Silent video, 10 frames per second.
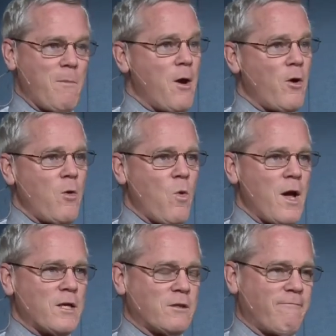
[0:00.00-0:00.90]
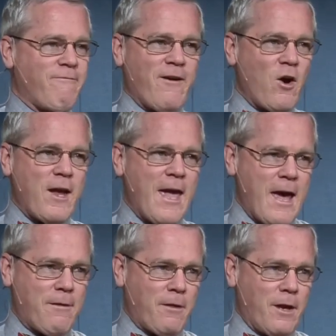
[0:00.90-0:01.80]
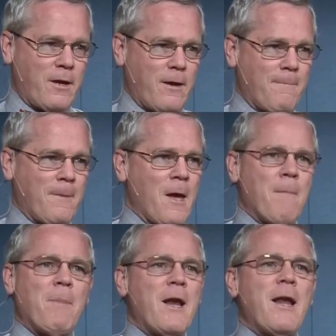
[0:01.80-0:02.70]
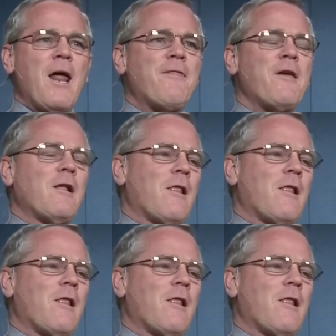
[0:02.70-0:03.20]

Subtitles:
Mary was very Catholic, but nothing